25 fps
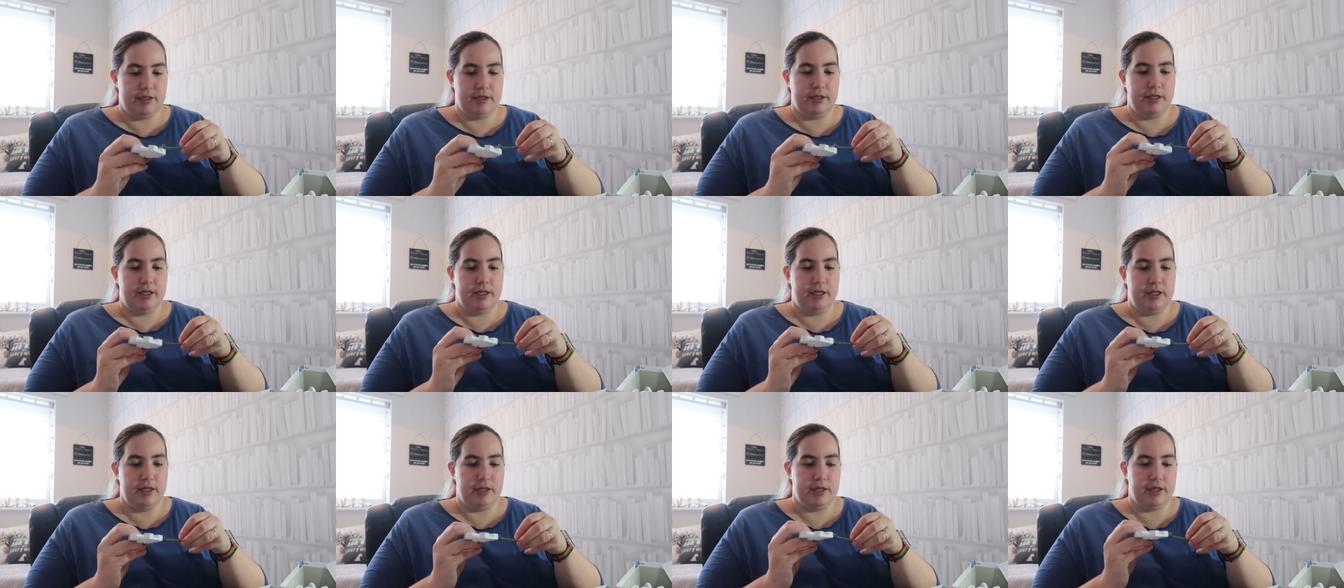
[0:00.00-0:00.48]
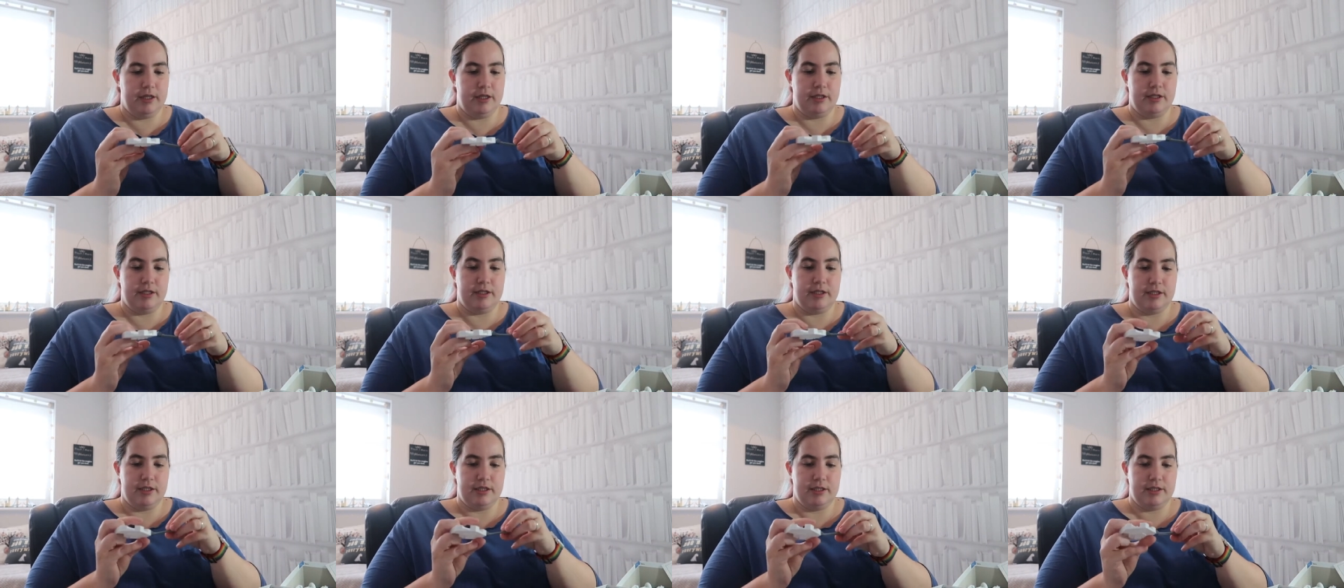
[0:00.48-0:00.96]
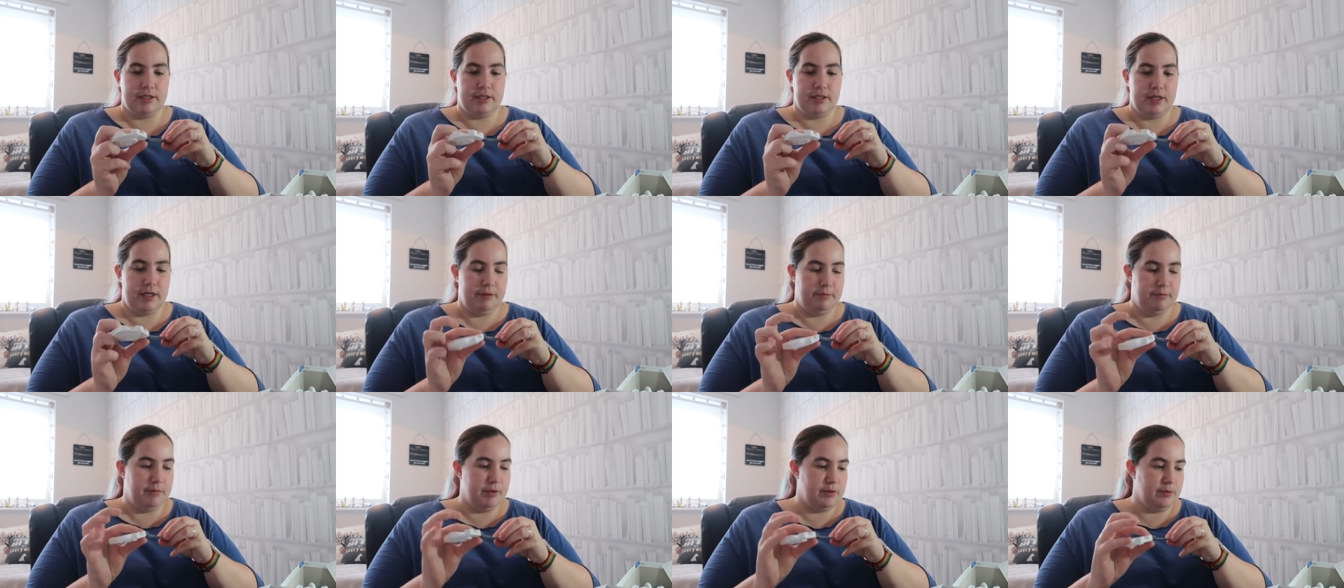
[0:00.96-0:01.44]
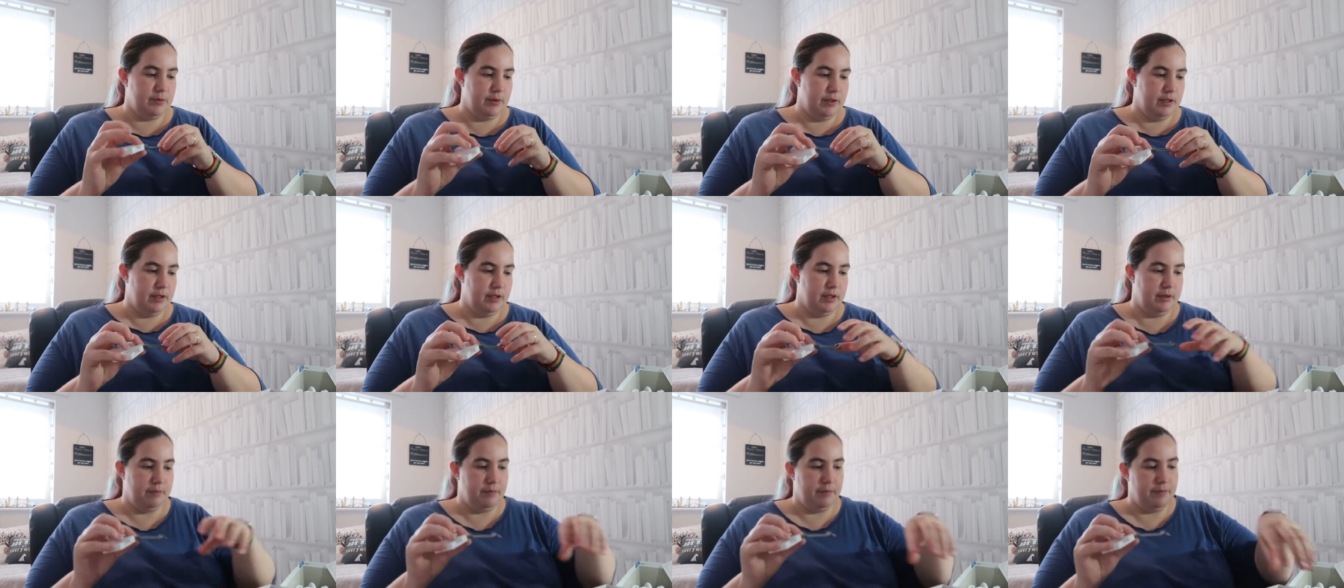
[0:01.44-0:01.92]
the things just sit in
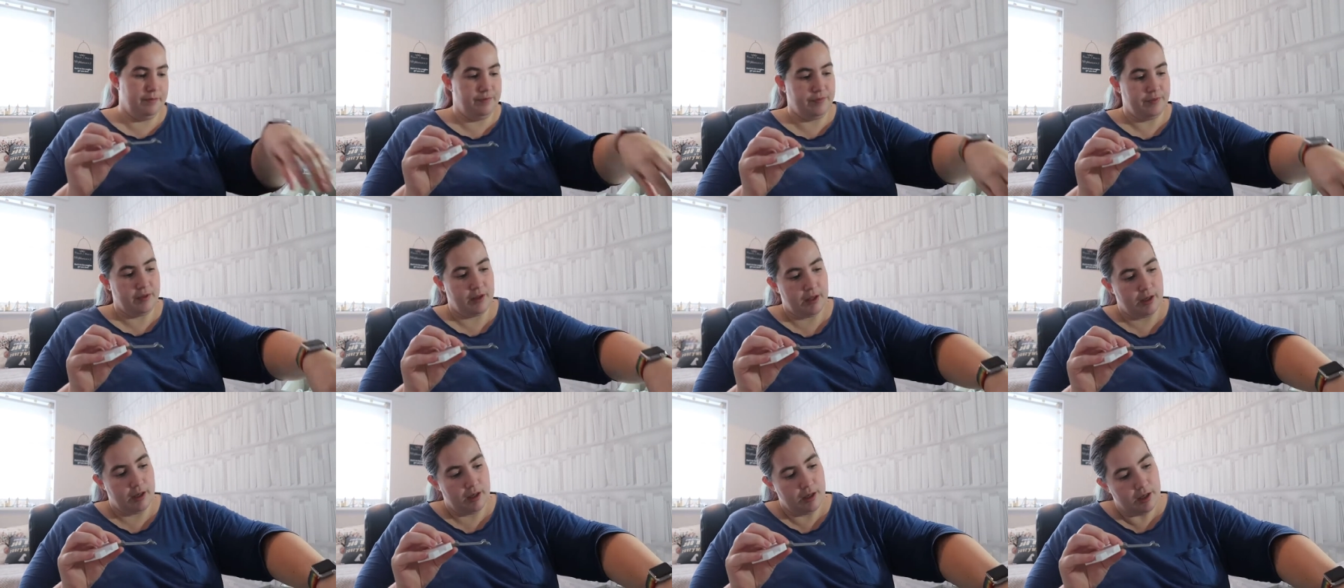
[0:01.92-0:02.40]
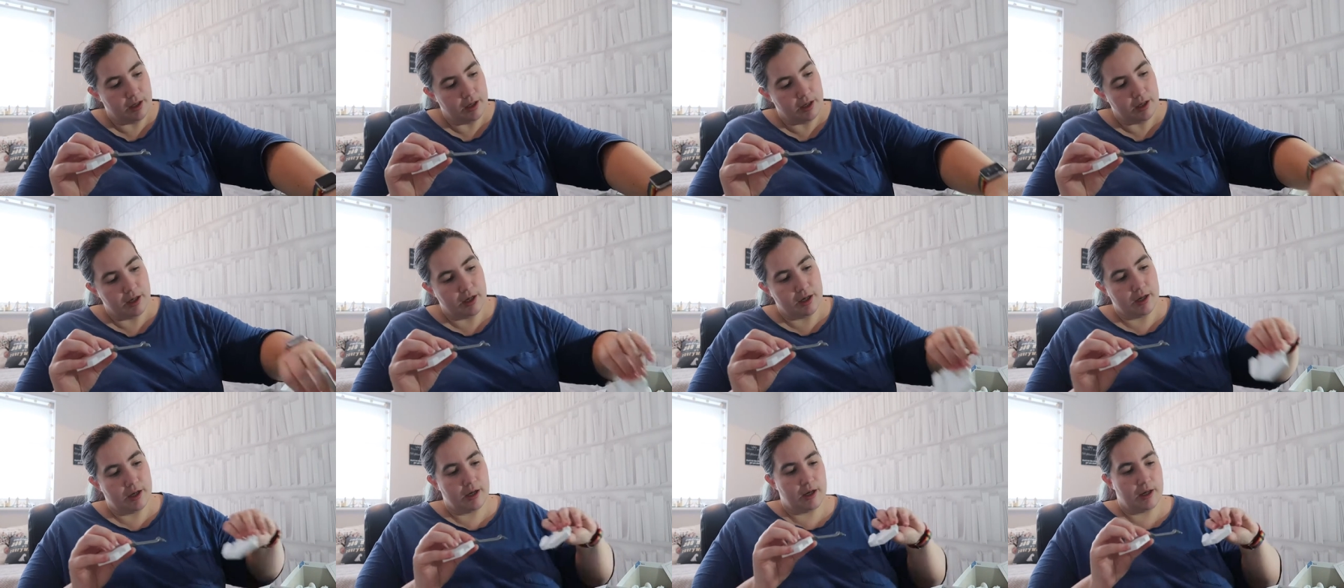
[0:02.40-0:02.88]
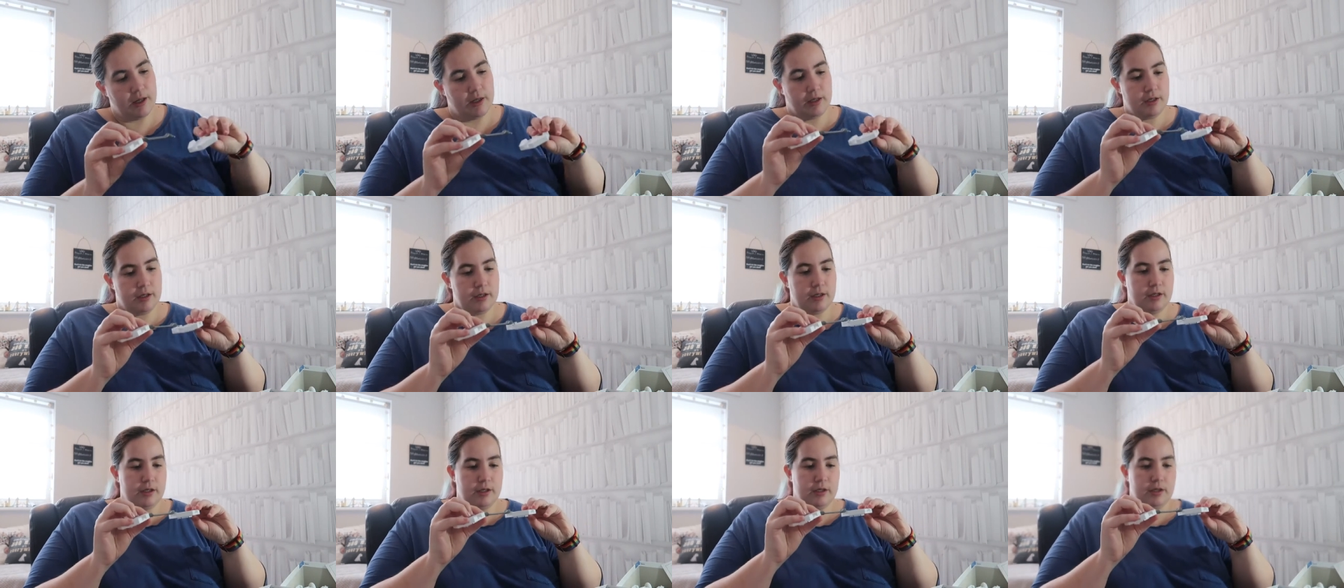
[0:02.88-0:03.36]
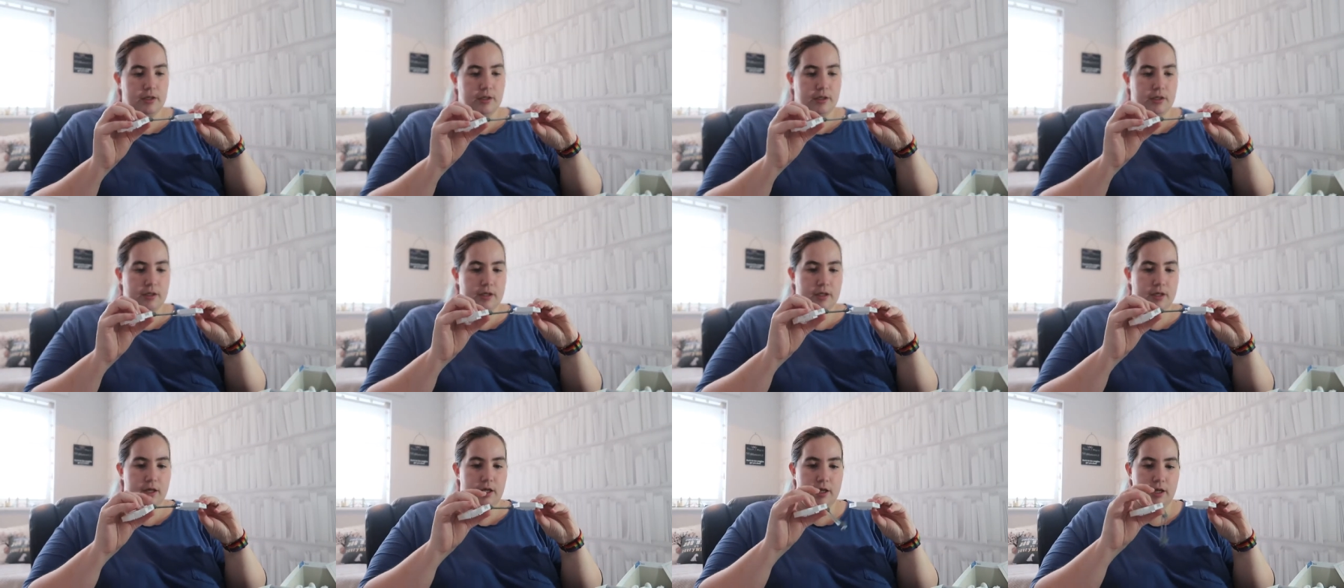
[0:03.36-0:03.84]
between them and
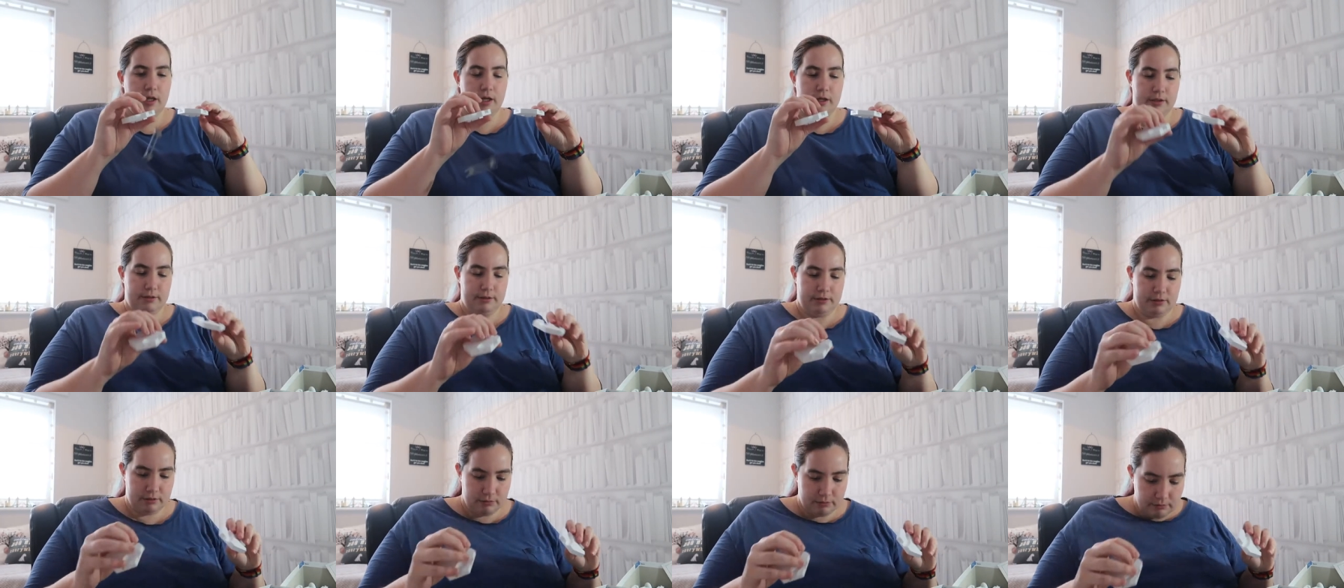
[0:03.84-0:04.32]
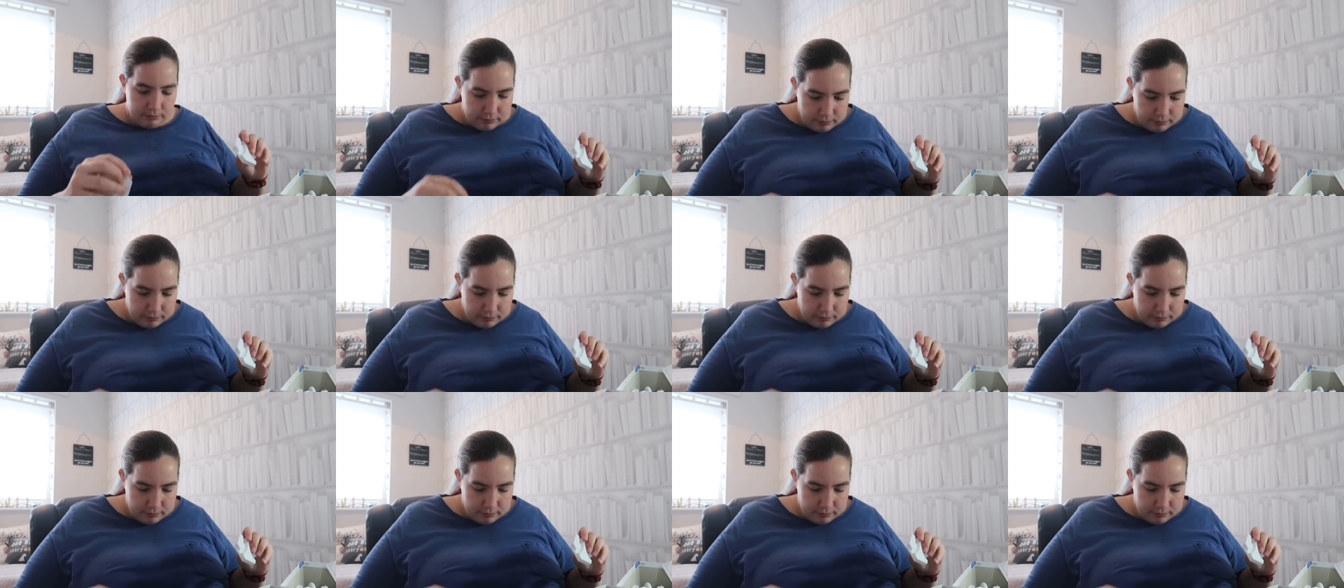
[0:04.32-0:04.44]
like that